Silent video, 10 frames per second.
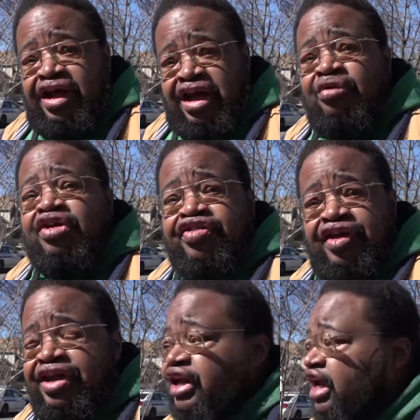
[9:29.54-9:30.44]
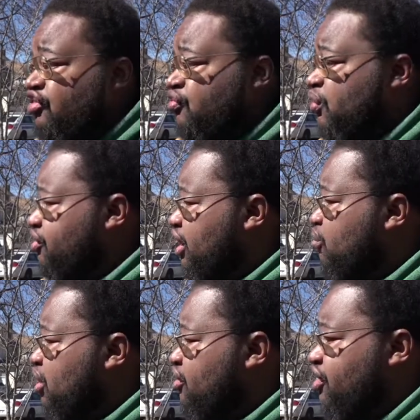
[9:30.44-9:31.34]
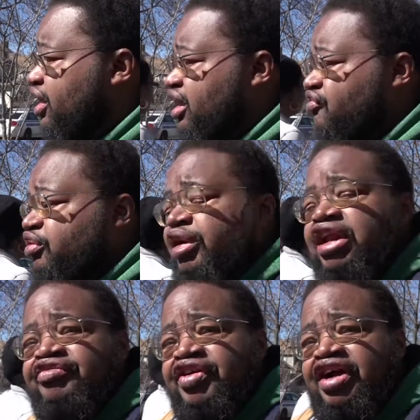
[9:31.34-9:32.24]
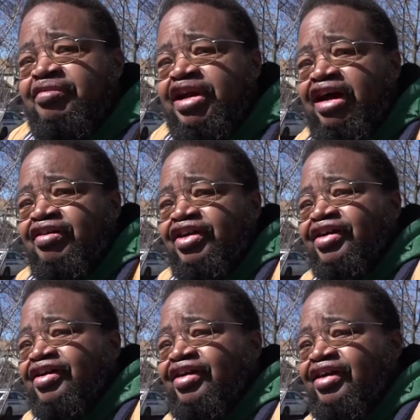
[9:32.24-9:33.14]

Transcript: And I want to say that I want to thank everybody for coming out here.